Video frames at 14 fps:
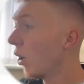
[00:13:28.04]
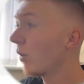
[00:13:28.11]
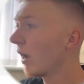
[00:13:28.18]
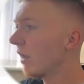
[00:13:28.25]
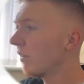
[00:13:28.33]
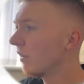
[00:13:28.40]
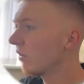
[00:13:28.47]

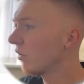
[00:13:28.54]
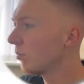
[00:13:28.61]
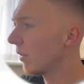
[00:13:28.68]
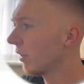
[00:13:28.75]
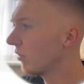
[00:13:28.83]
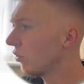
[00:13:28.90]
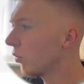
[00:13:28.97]
Okay, and this is
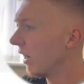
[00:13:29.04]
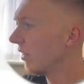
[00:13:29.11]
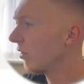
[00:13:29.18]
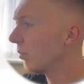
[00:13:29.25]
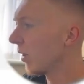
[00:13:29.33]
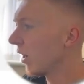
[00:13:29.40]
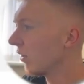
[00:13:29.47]
Matthew, in
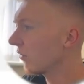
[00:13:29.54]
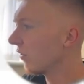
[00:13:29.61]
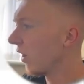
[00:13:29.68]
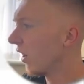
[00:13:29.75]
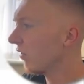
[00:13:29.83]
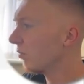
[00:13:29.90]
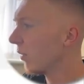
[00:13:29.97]
the past
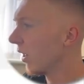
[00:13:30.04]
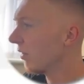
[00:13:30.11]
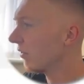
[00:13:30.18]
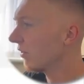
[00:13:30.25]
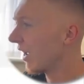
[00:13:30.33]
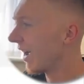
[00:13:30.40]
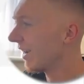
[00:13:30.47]
5
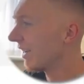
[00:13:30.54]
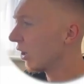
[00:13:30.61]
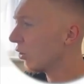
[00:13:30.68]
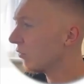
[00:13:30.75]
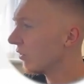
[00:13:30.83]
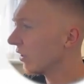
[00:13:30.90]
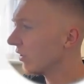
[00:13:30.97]
months, adding
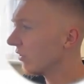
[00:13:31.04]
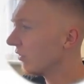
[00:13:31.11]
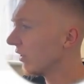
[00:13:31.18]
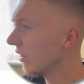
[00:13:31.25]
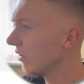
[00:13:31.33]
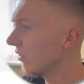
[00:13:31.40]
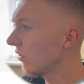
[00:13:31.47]
over
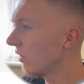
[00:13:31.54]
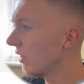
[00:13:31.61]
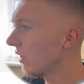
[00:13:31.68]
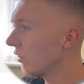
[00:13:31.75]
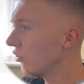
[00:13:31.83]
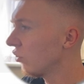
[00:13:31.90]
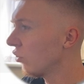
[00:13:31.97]

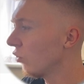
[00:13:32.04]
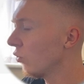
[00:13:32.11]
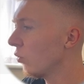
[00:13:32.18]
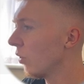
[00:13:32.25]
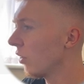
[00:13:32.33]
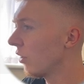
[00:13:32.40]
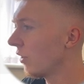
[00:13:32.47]

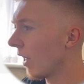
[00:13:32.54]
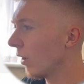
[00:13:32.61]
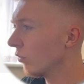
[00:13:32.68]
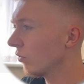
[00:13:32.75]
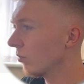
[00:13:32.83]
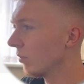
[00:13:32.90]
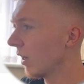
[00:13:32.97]

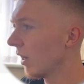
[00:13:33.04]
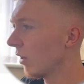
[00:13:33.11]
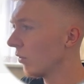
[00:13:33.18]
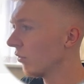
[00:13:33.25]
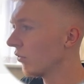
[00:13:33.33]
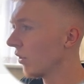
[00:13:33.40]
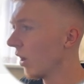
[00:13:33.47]

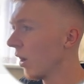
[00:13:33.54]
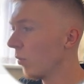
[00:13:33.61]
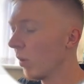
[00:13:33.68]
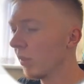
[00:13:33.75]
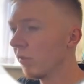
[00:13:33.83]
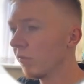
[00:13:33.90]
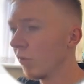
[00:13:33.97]
£62,000
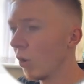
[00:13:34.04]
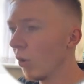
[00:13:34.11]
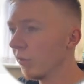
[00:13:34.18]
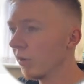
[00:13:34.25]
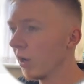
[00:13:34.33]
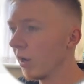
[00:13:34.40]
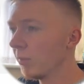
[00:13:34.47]
worth of
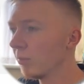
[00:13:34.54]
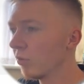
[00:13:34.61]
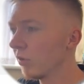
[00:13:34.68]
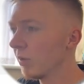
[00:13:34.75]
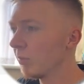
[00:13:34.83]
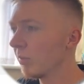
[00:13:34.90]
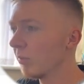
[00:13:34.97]
online
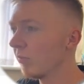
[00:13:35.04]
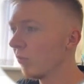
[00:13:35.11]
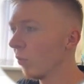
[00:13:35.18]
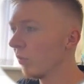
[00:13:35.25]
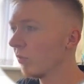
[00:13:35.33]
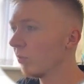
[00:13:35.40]
premium for this